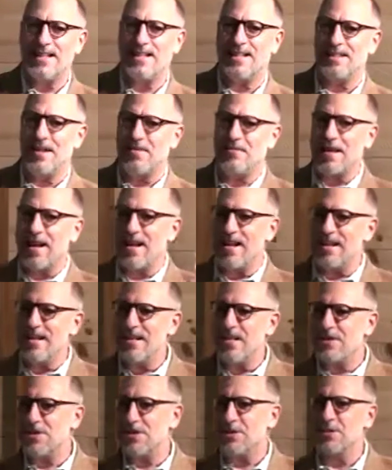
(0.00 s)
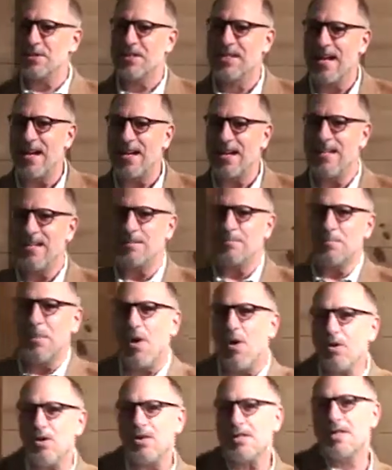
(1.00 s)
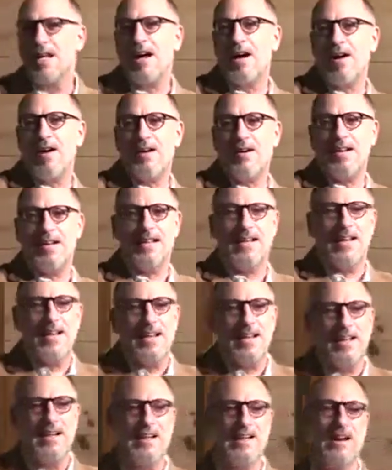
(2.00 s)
I love that initial getting the mulch down and getting the